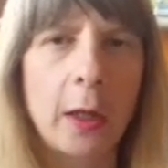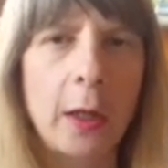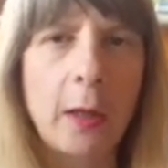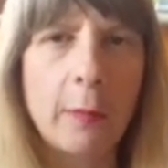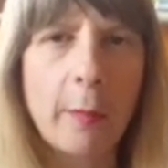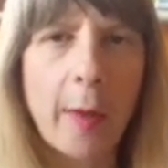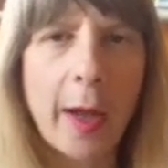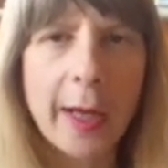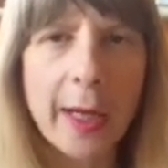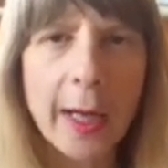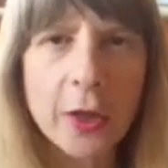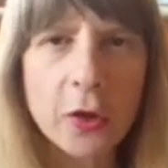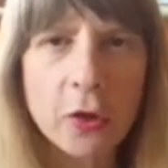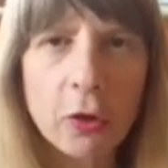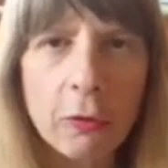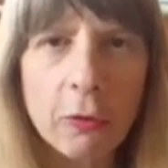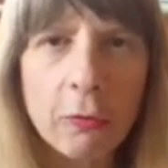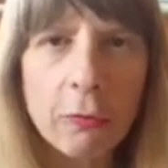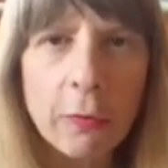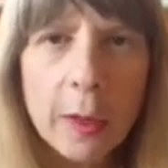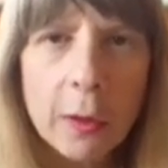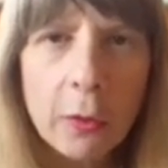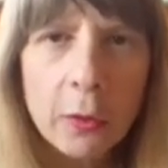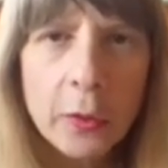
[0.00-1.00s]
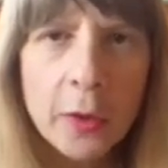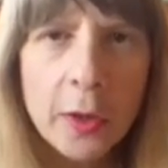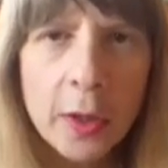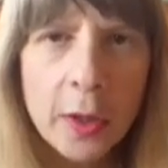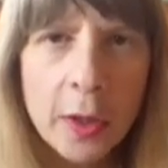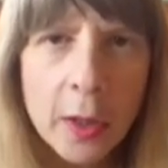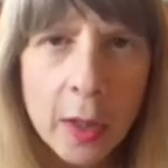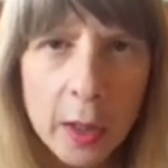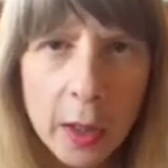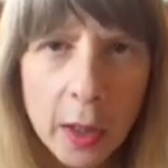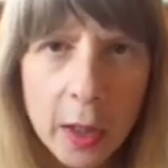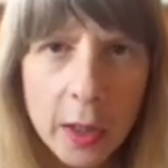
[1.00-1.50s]
you might get to a real
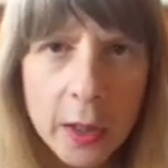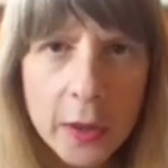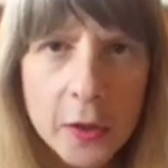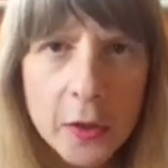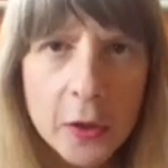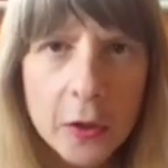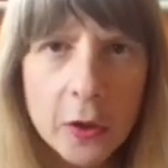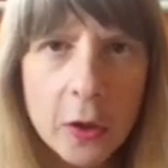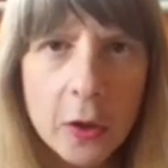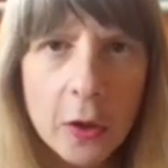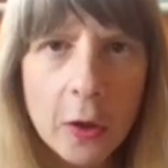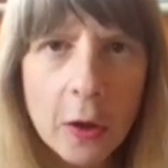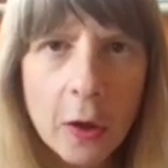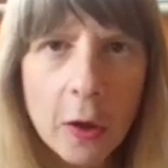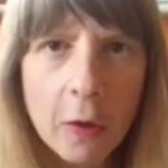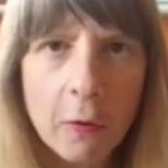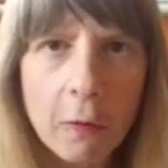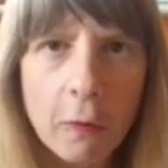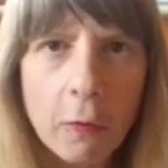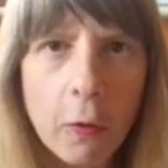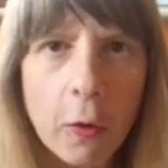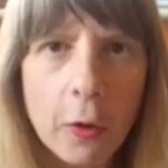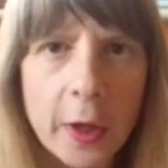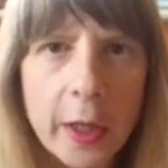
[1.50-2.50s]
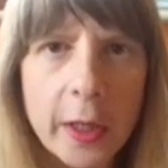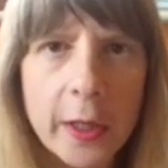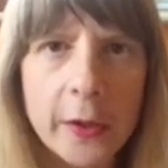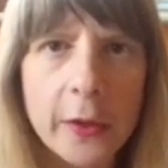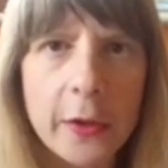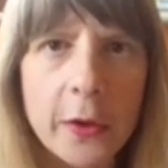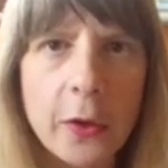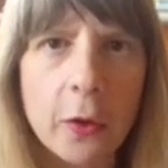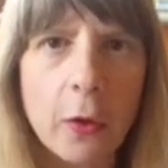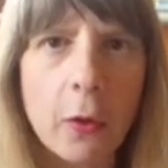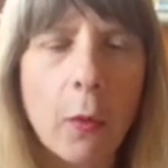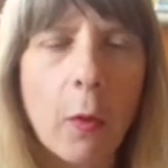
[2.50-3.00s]
nugget of what
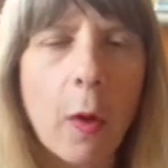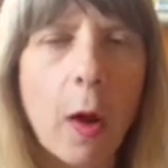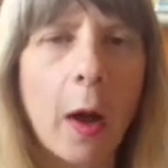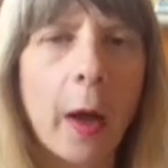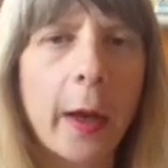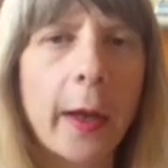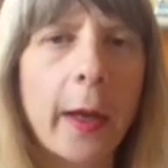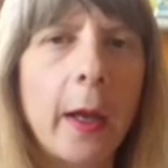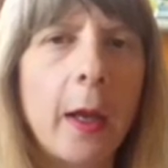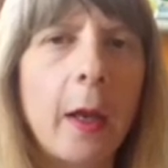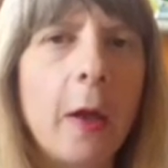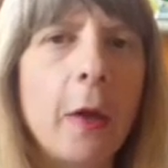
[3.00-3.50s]
is your why.